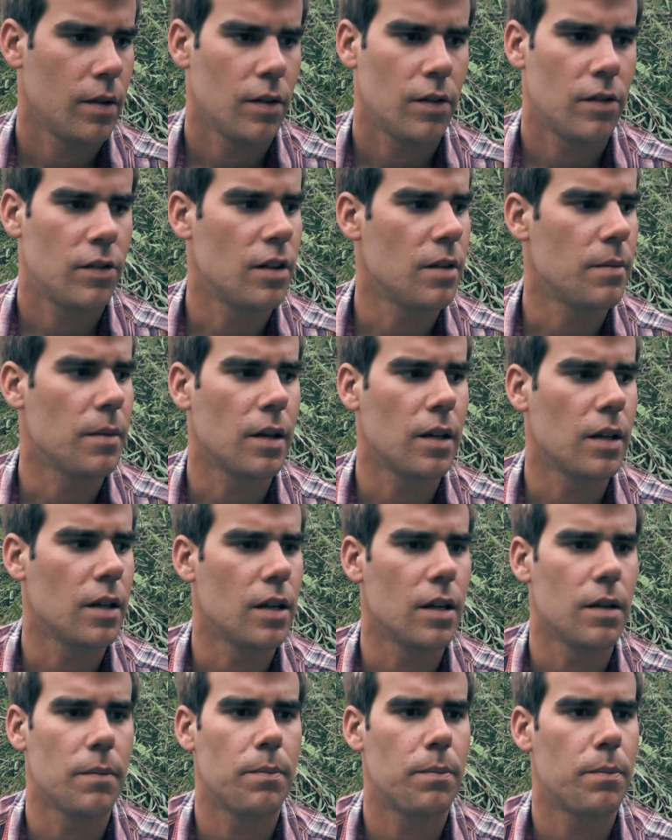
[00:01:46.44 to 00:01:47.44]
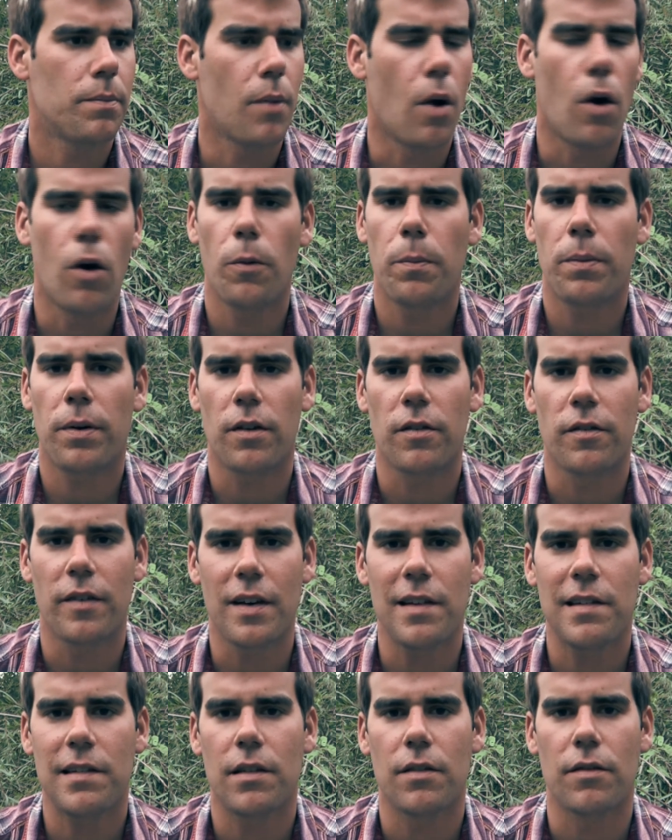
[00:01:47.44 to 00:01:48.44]
seemingly
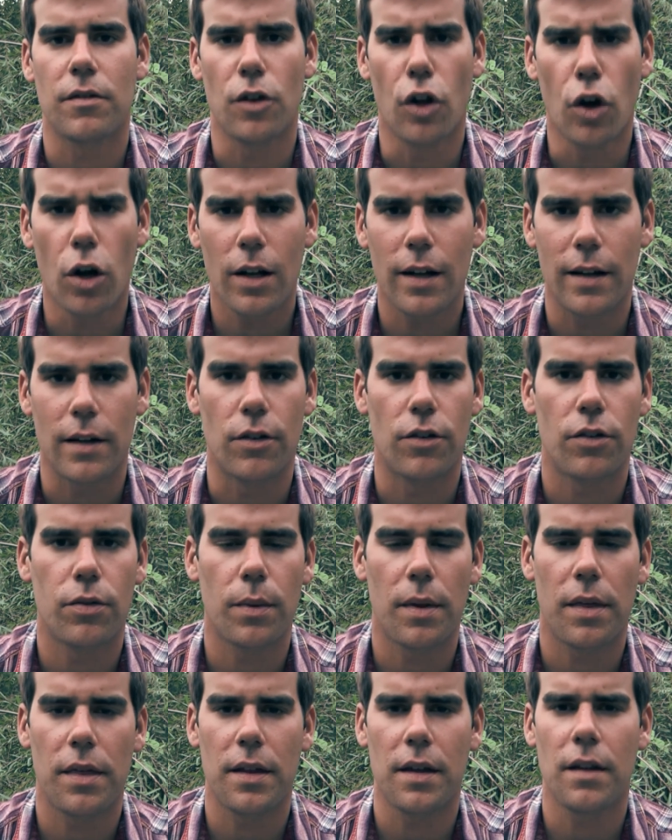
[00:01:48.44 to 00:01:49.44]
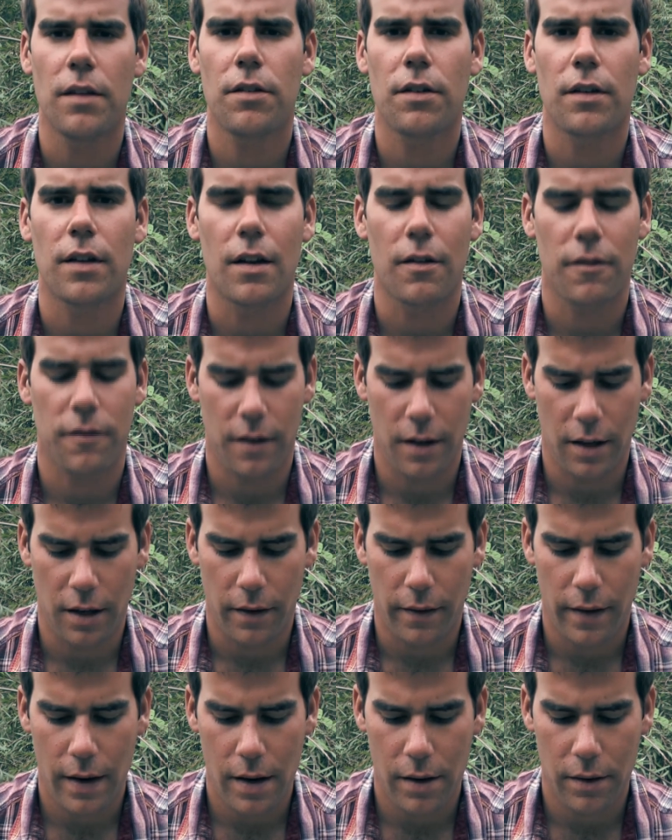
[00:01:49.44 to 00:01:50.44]
all-pervasive knowledge with the internet flying
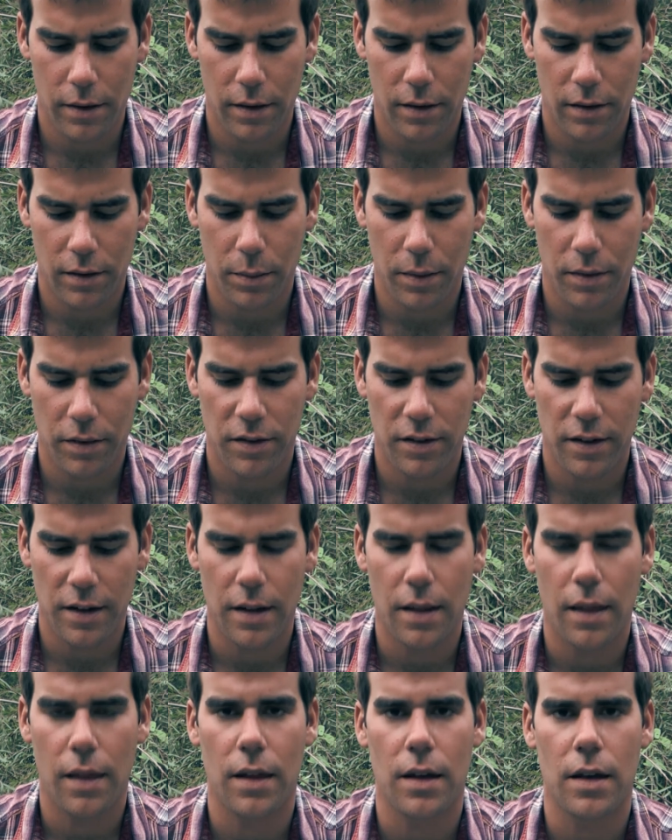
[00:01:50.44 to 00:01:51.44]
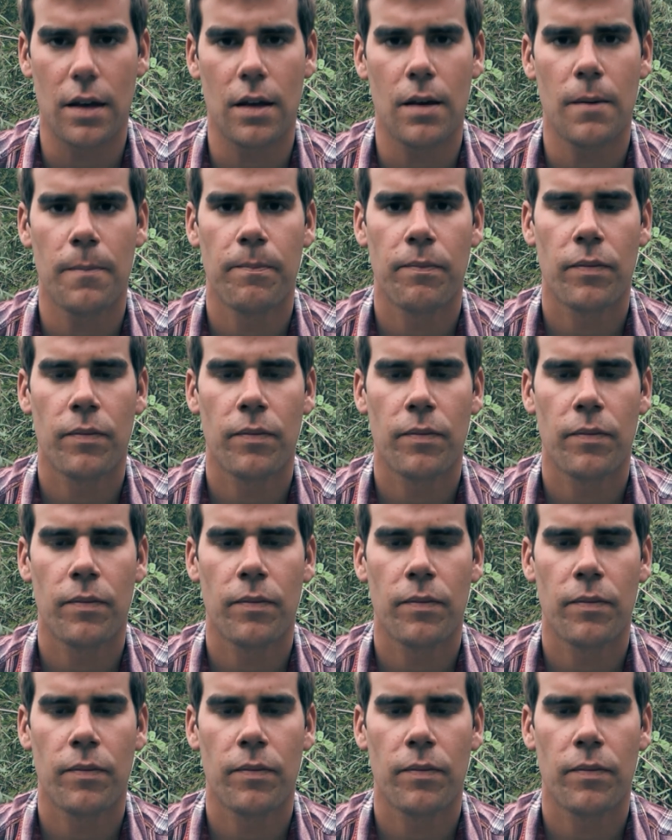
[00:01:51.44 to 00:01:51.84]
around is we've seen the